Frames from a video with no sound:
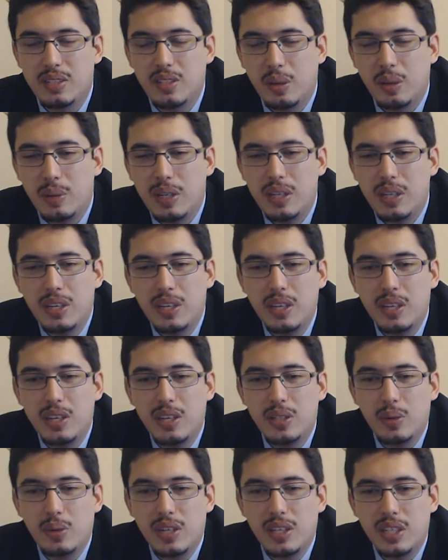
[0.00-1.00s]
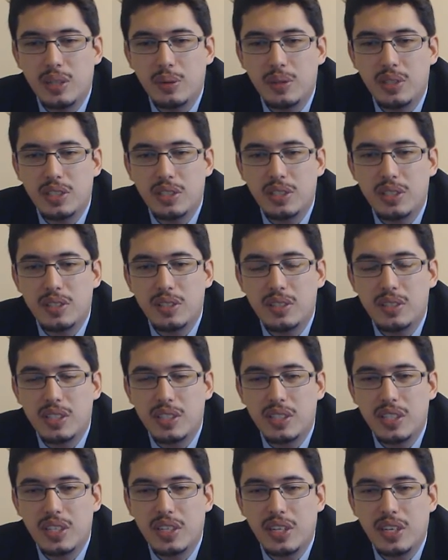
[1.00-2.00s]
in the top 20, which is good
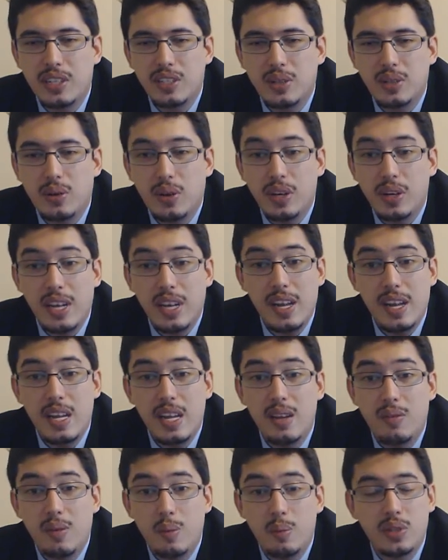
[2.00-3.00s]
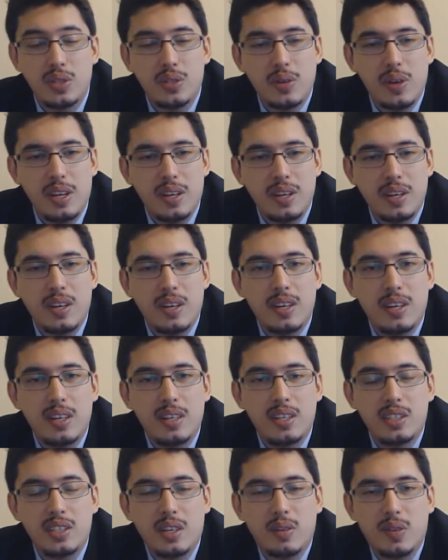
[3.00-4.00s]
to see. That is quite even between
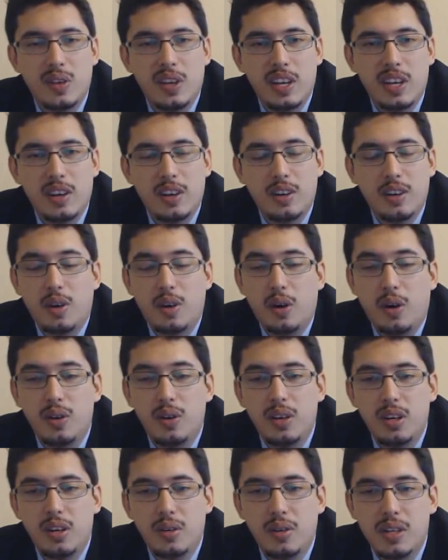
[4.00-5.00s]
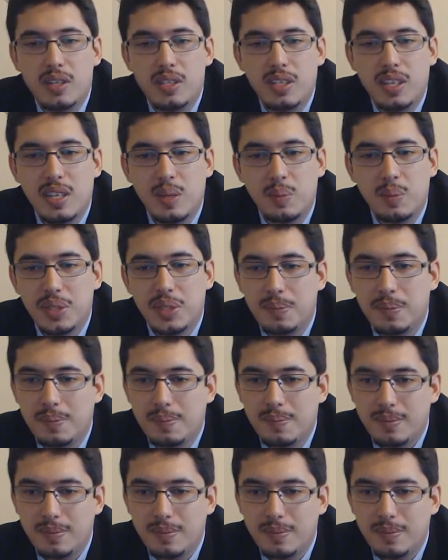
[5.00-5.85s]
Chevrolet and Honda, it seems.